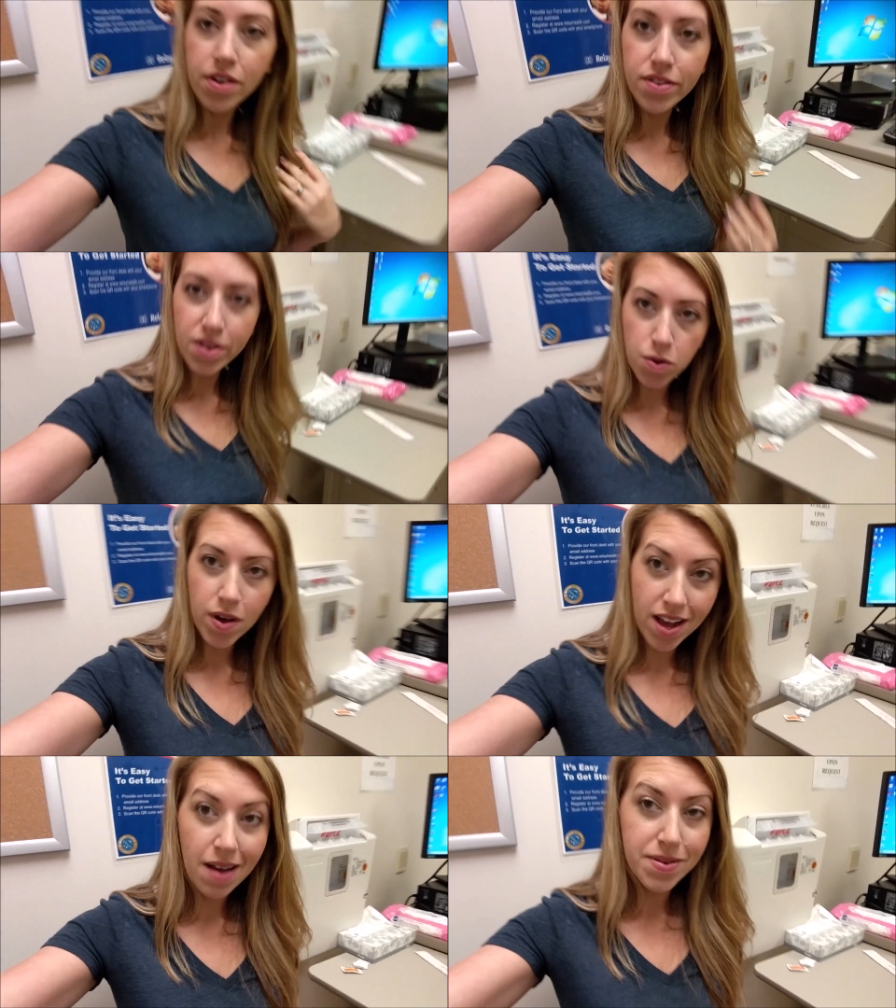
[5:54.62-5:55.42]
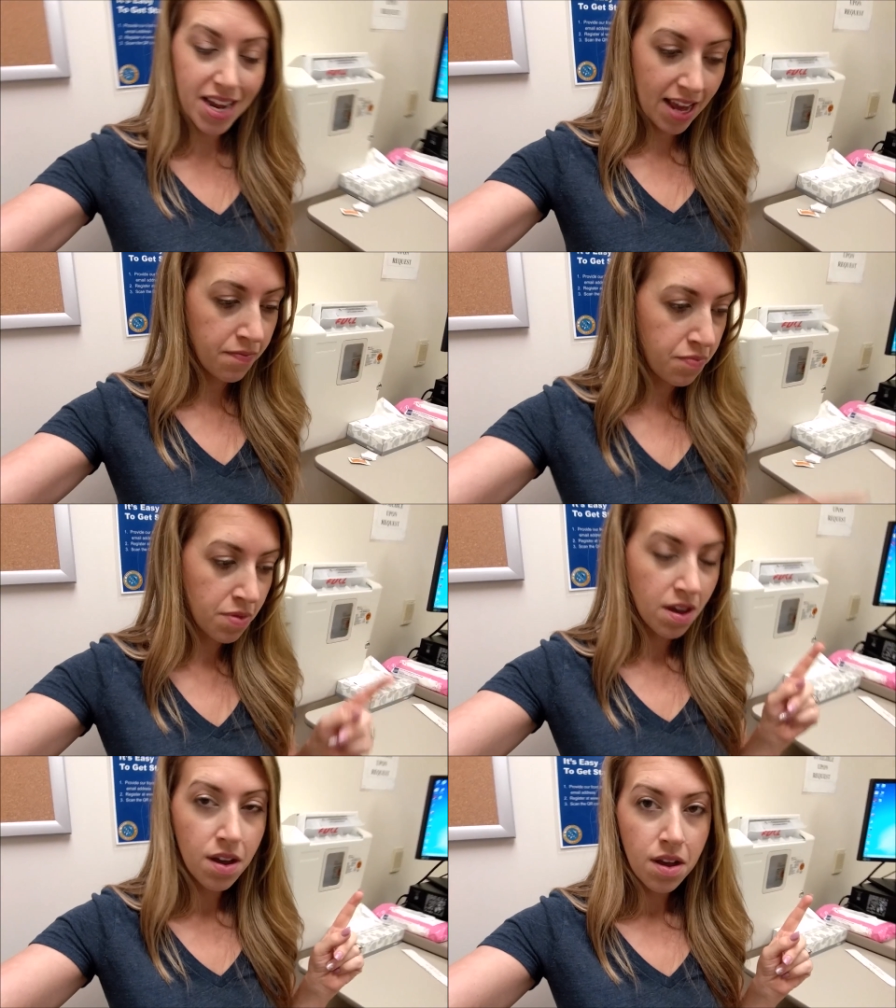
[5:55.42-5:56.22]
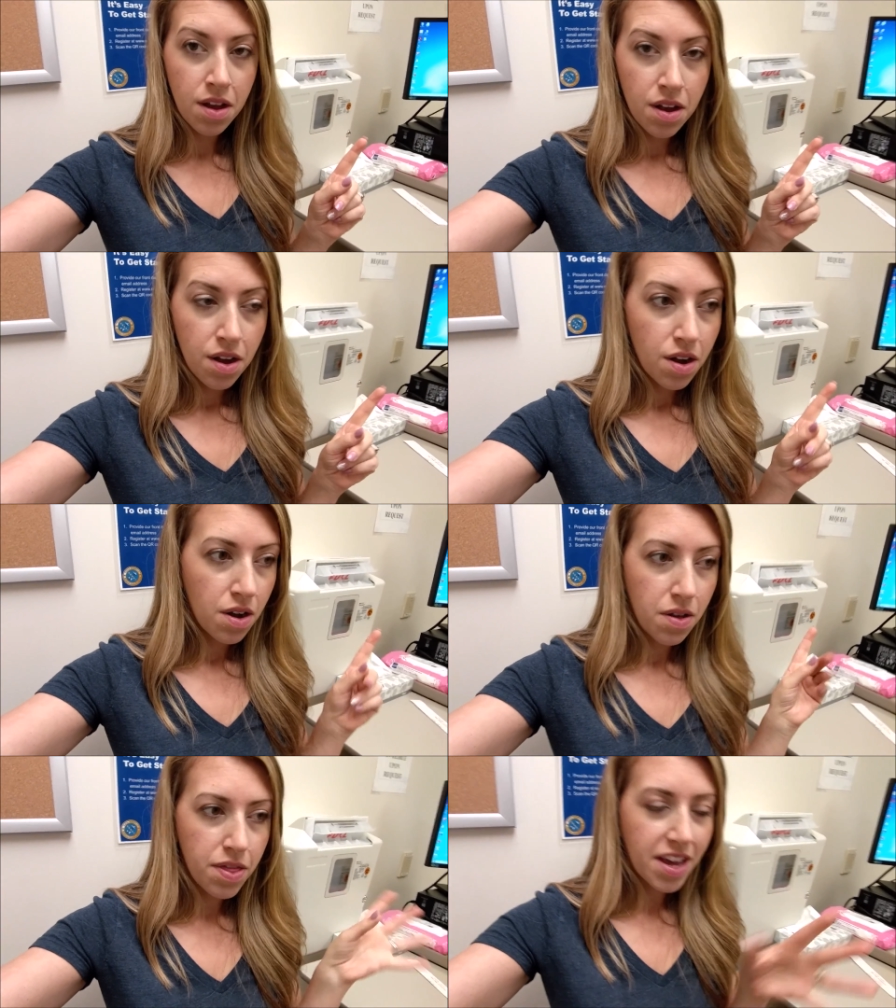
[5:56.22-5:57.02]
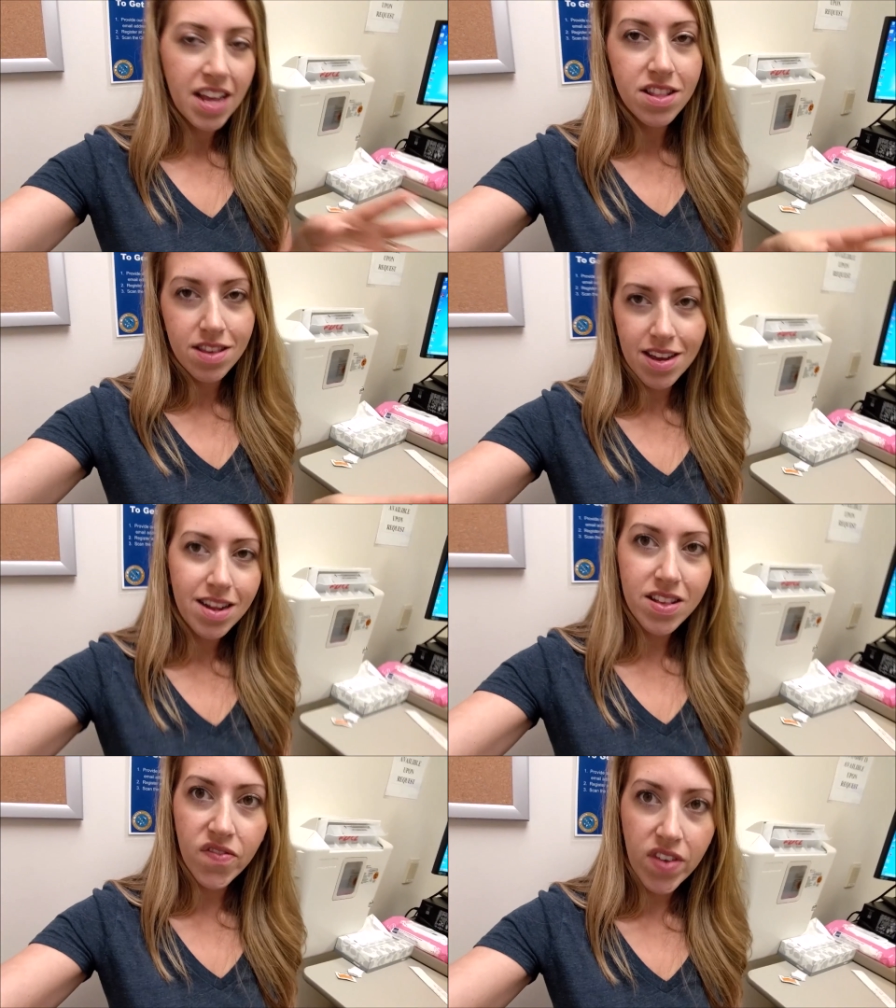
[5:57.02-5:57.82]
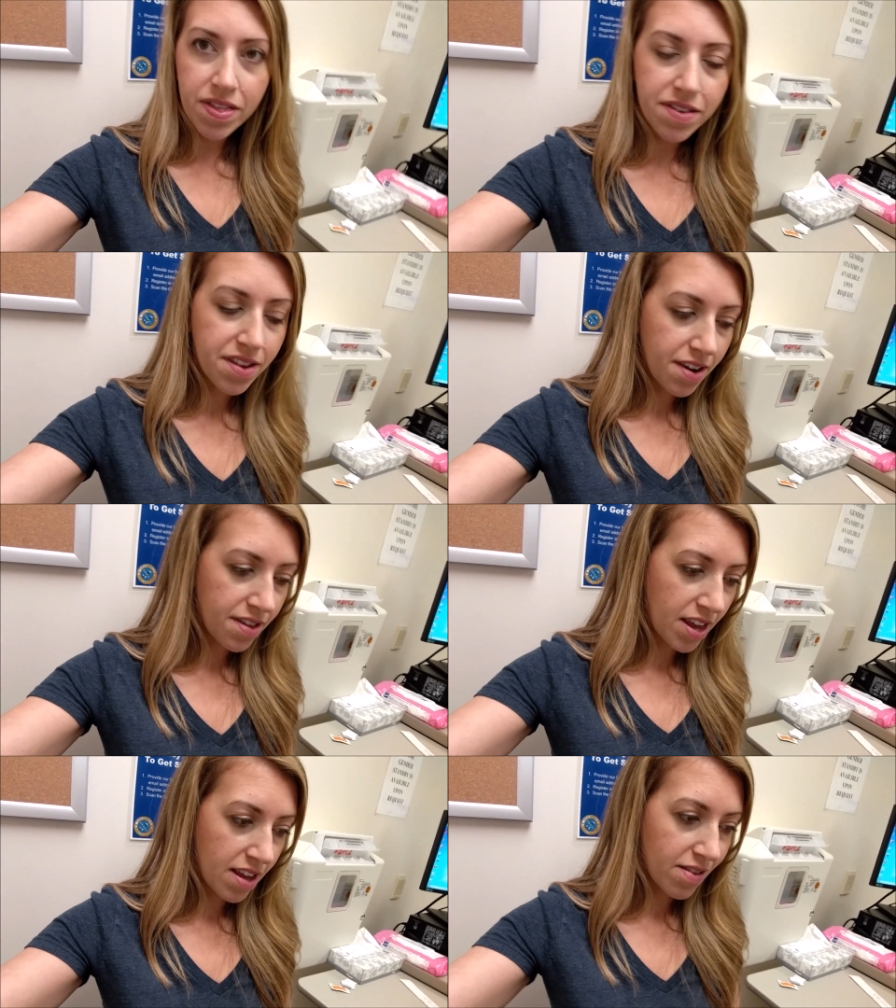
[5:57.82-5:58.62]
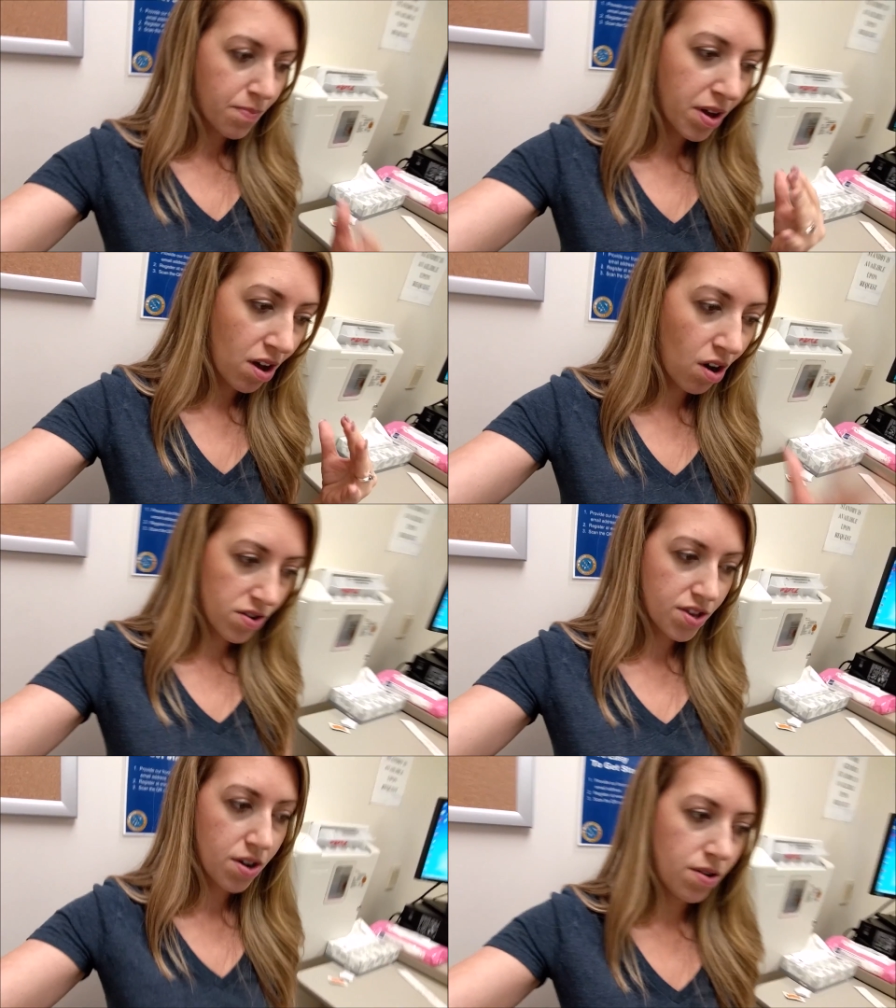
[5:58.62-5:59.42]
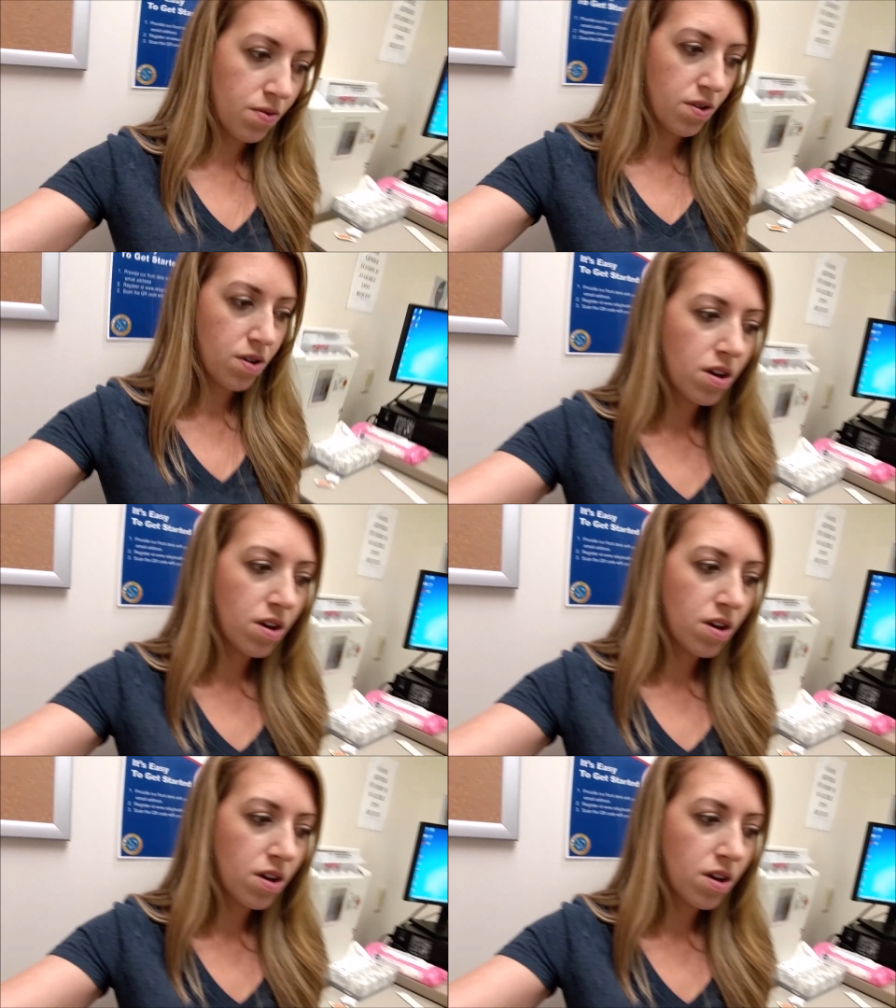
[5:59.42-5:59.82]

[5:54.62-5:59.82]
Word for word: So quick update. The kids, it is fifth disease, but also